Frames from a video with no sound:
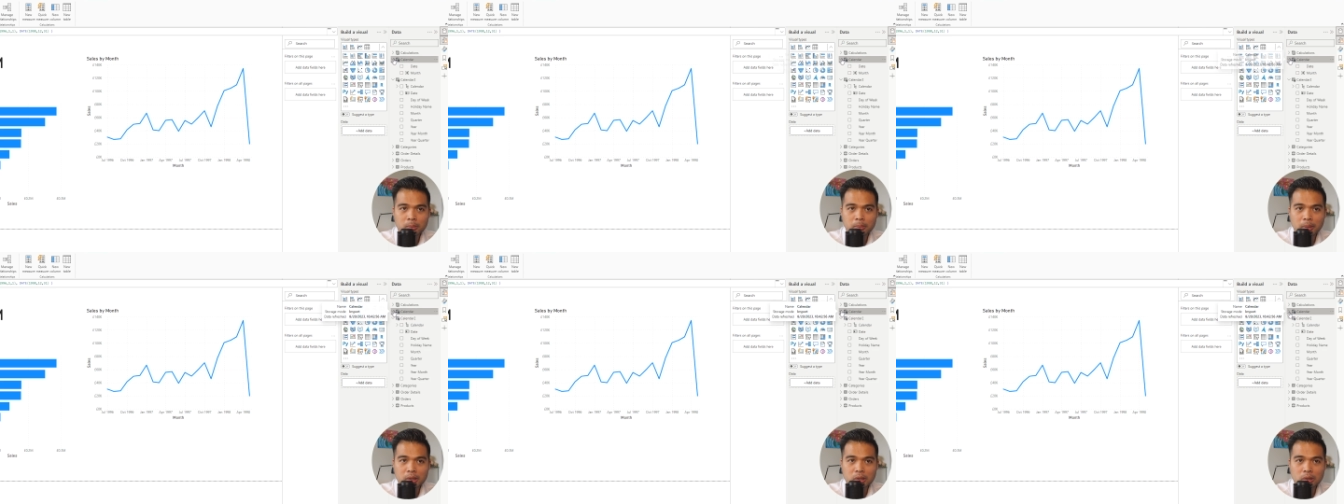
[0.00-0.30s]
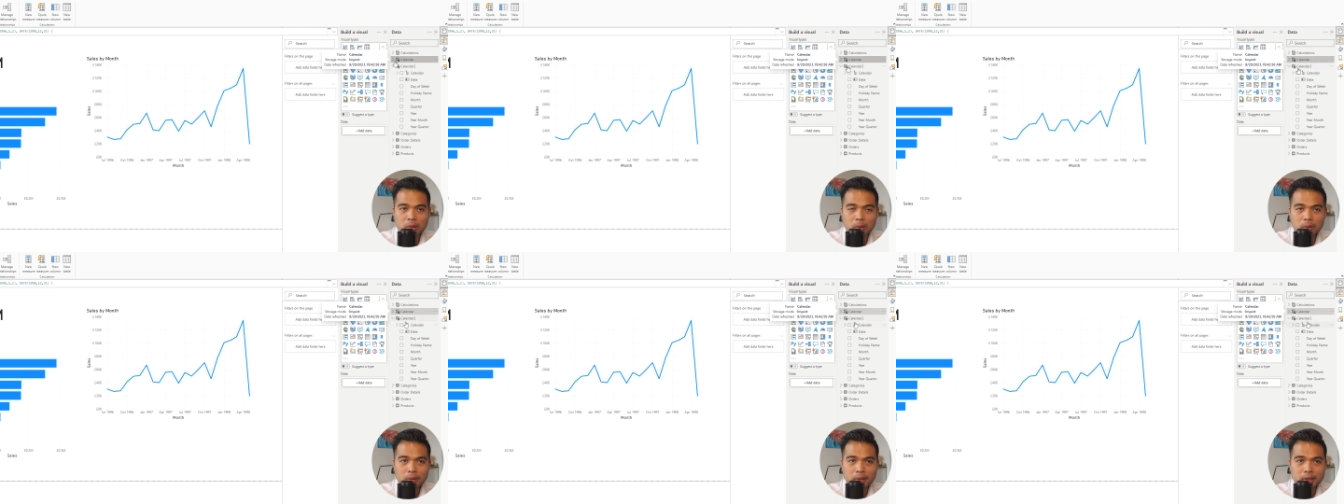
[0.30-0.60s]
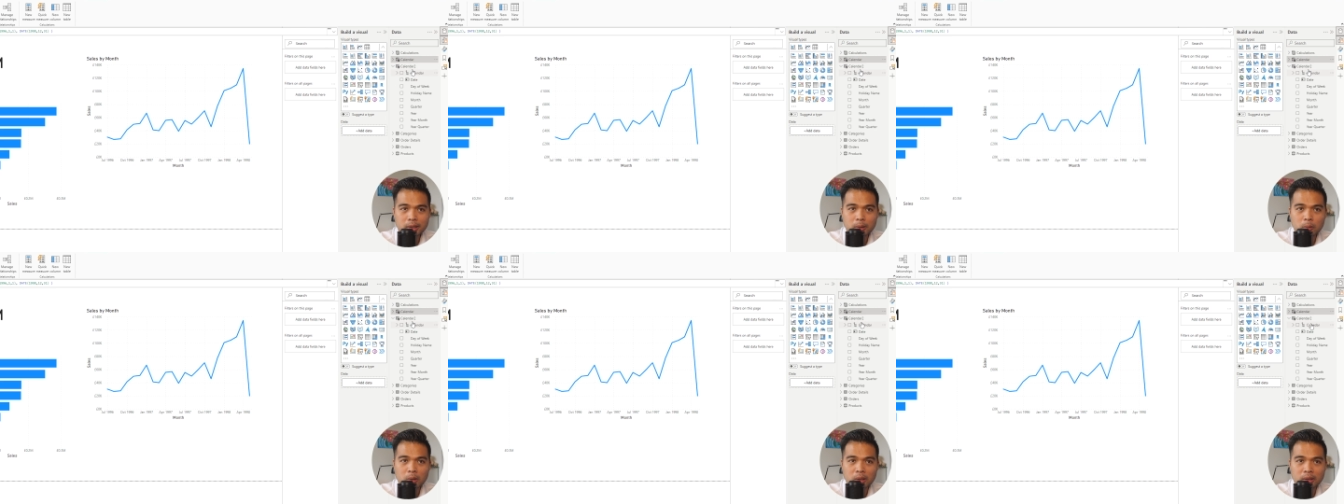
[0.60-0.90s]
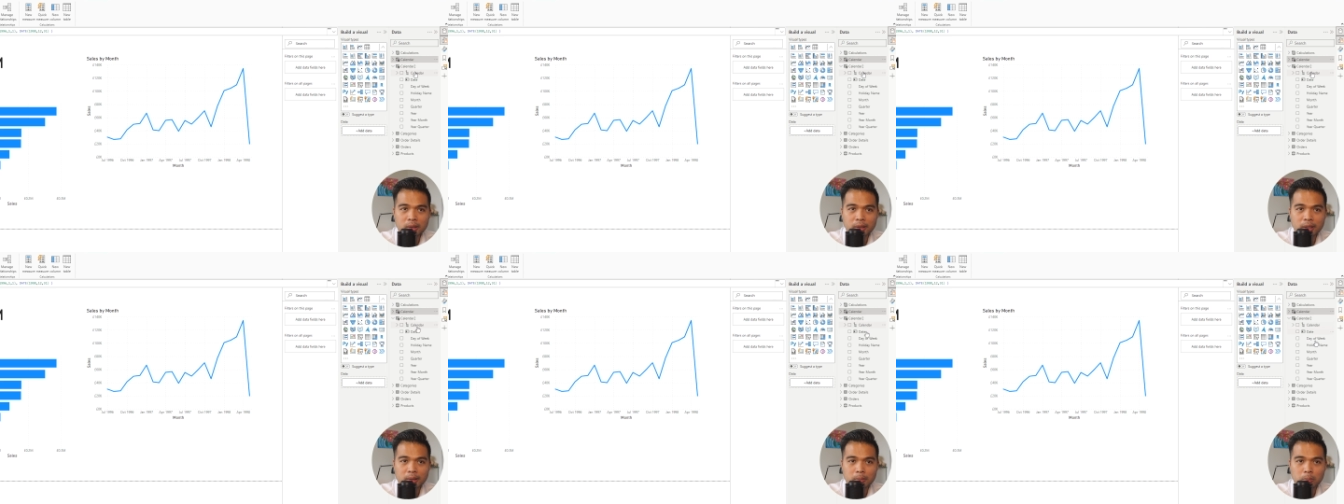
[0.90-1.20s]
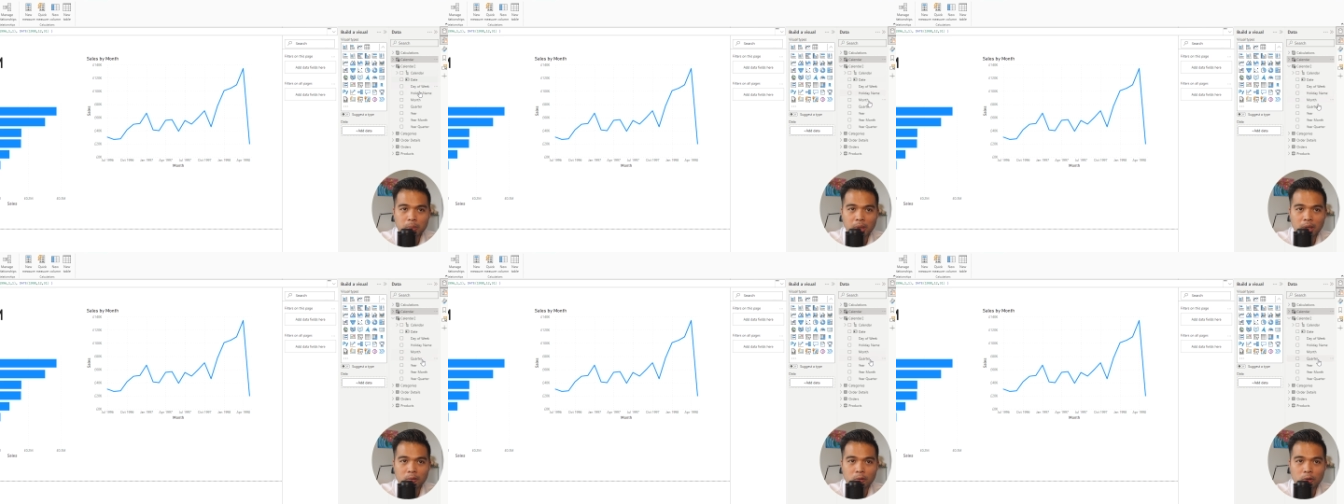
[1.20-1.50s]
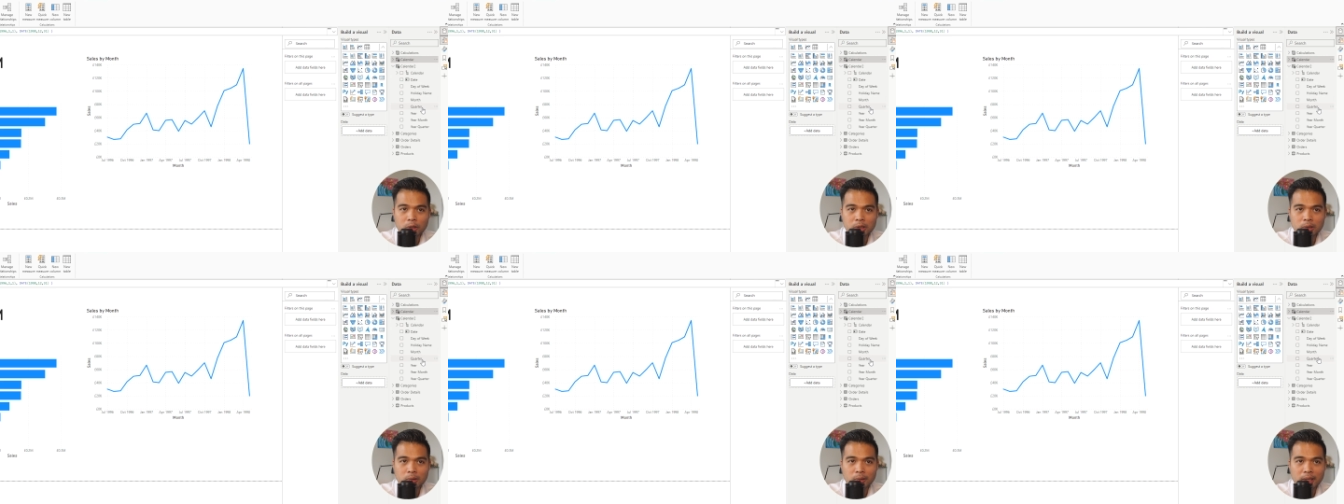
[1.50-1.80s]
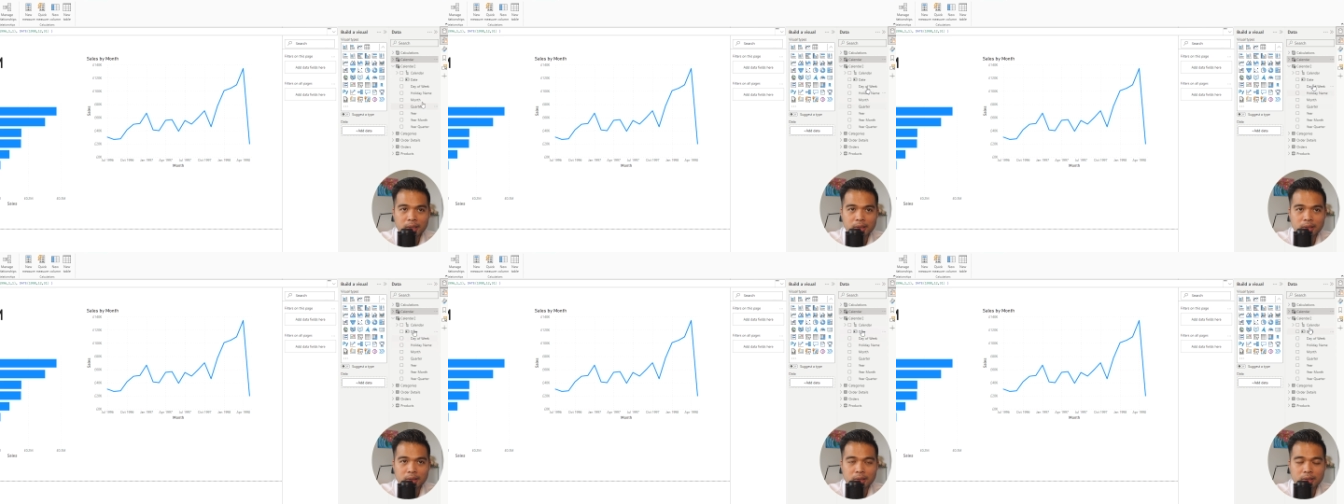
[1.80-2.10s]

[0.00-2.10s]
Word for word: But look at the one that Bravo has created.